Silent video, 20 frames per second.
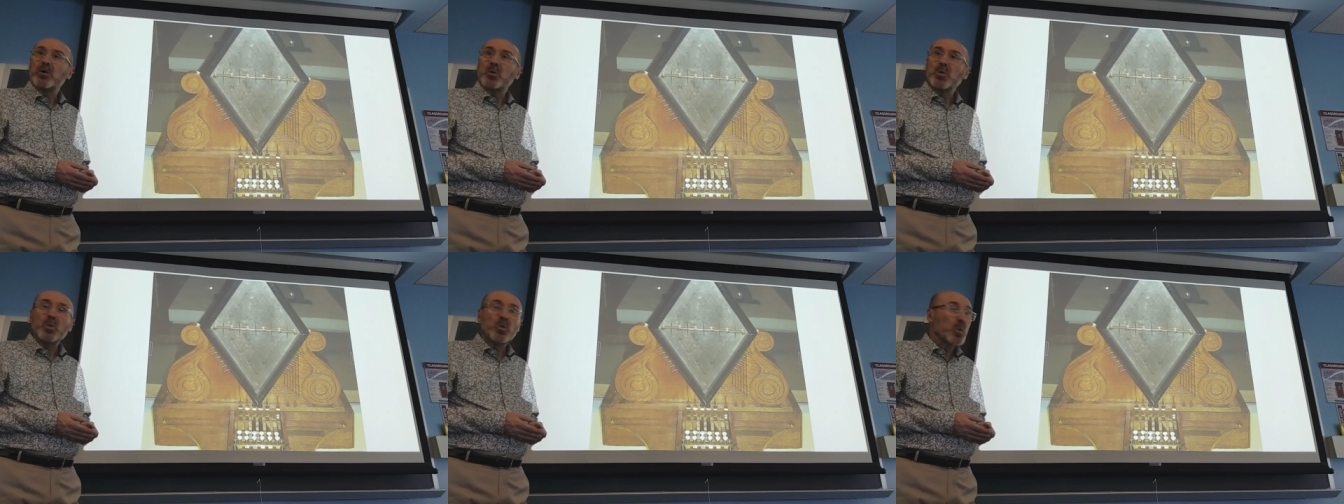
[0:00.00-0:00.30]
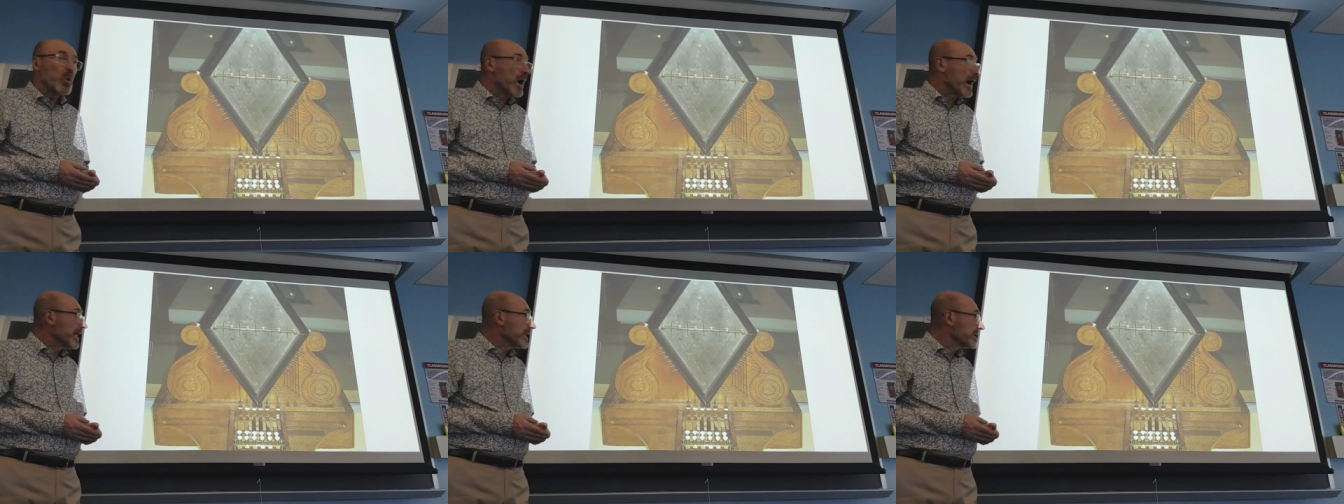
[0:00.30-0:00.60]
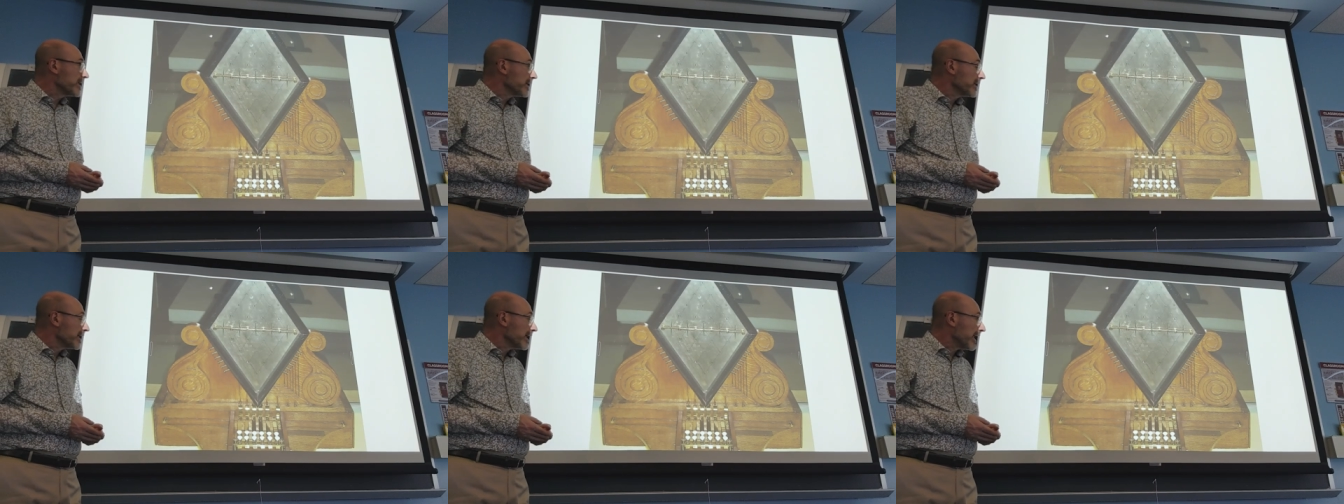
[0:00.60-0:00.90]

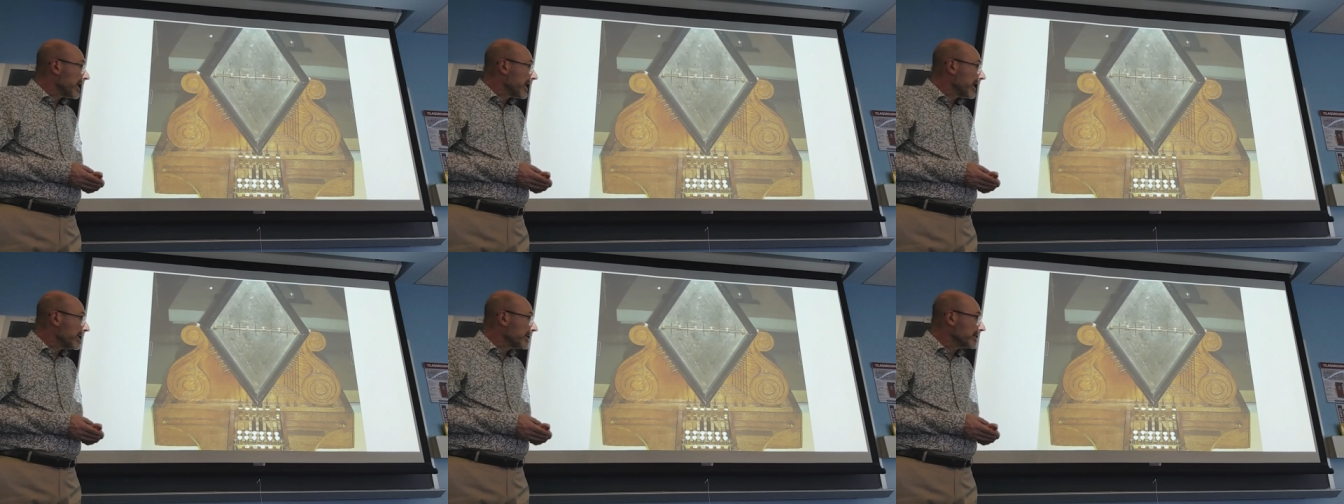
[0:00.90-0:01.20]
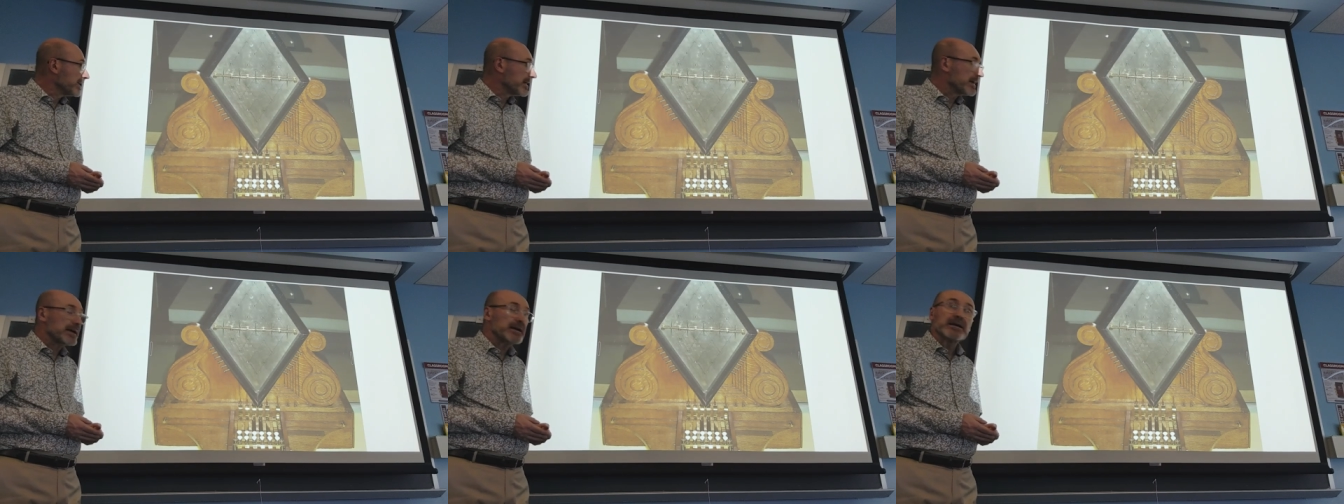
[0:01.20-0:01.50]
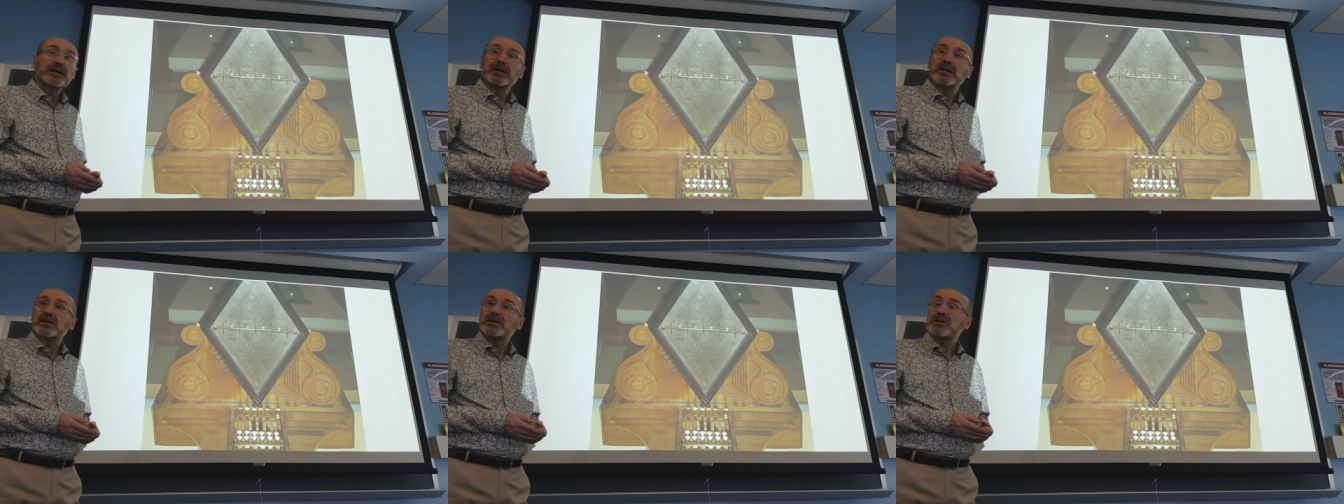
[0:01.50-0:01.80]
one area
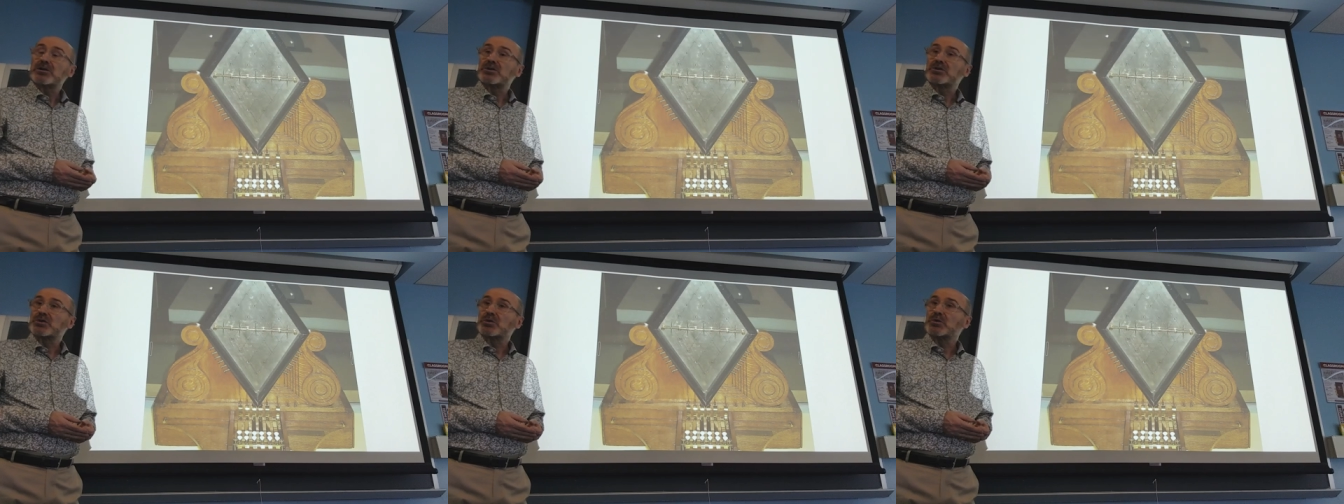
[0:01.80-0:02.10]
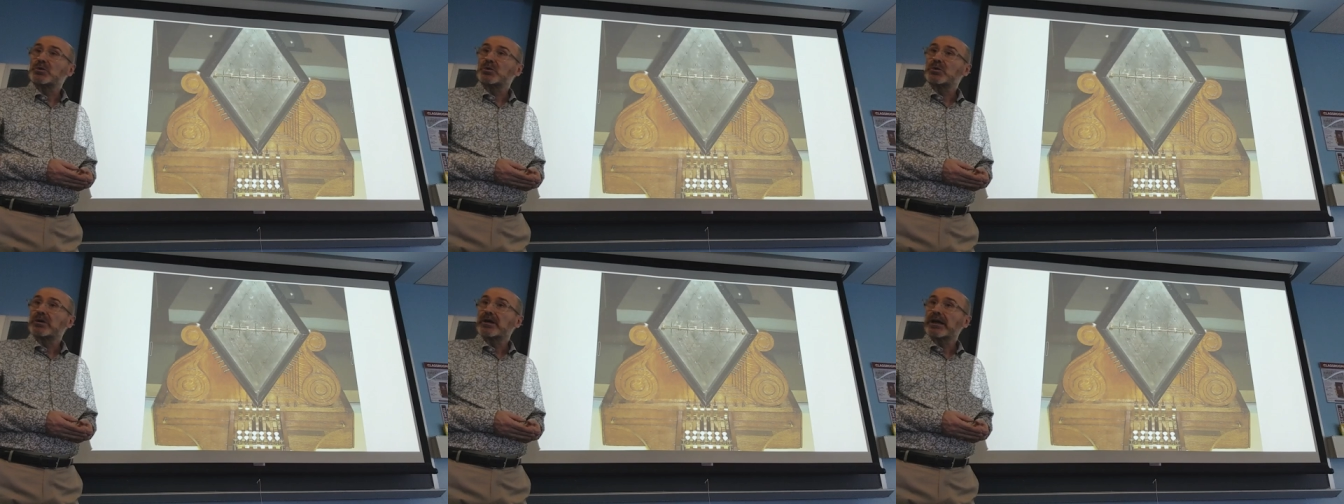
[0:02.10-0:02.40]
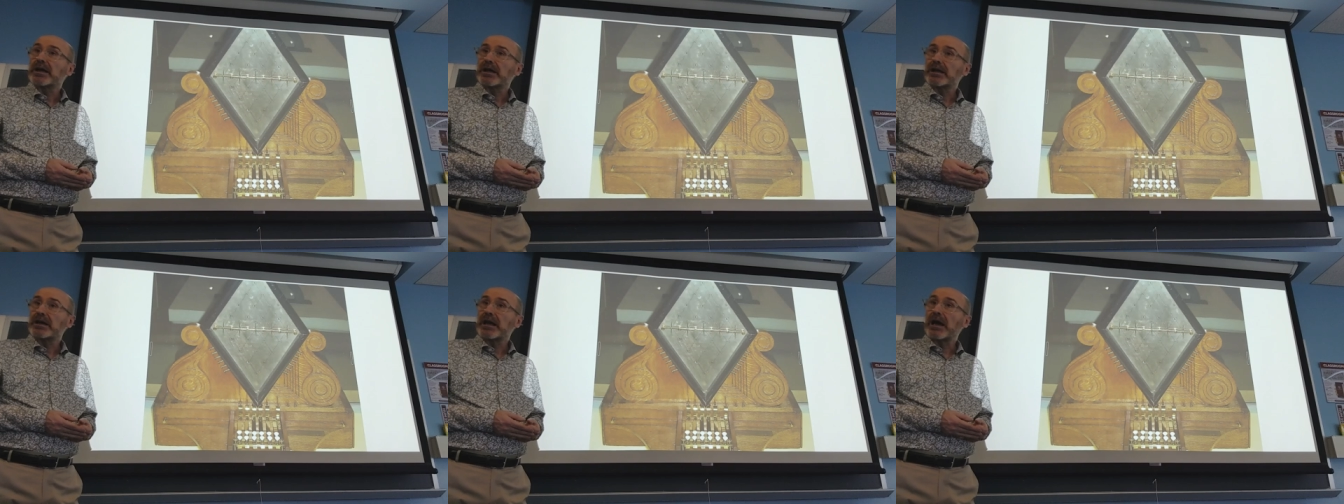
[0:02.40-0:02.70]
to
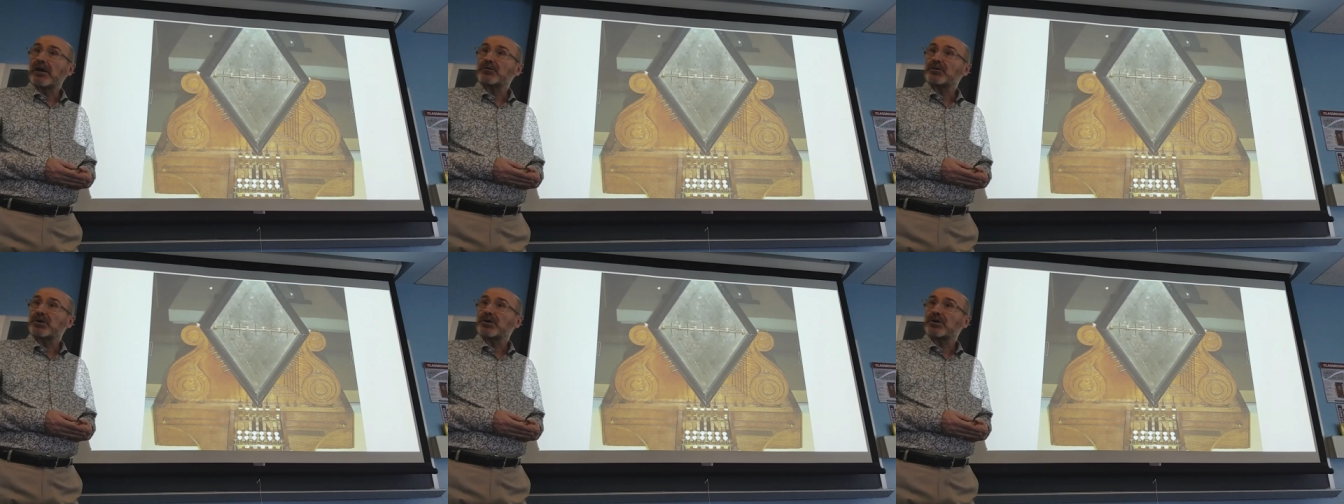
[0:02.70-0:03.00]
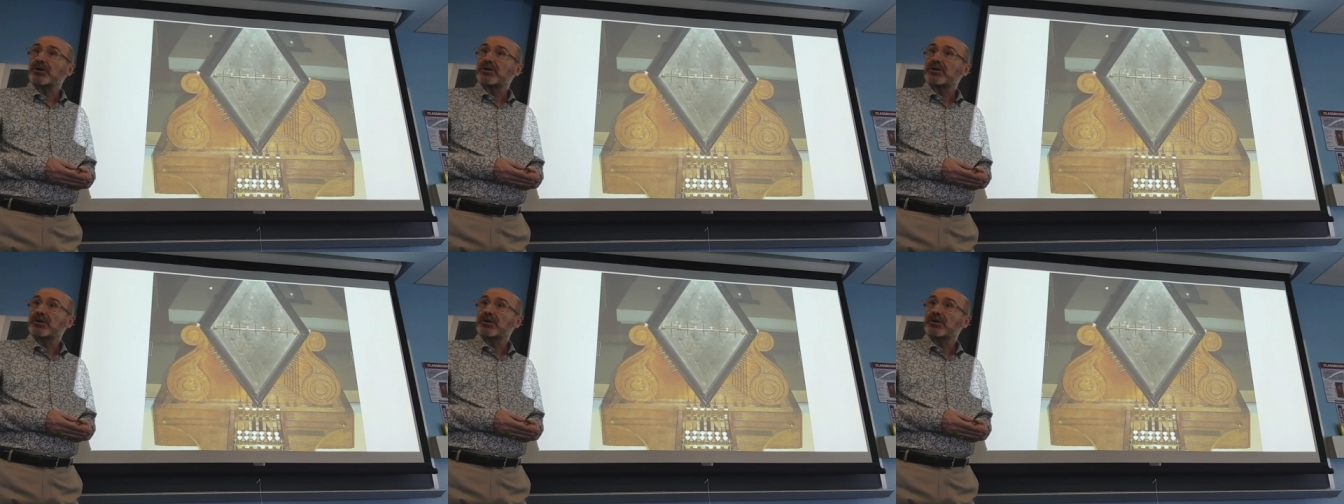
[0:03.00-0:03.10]
another.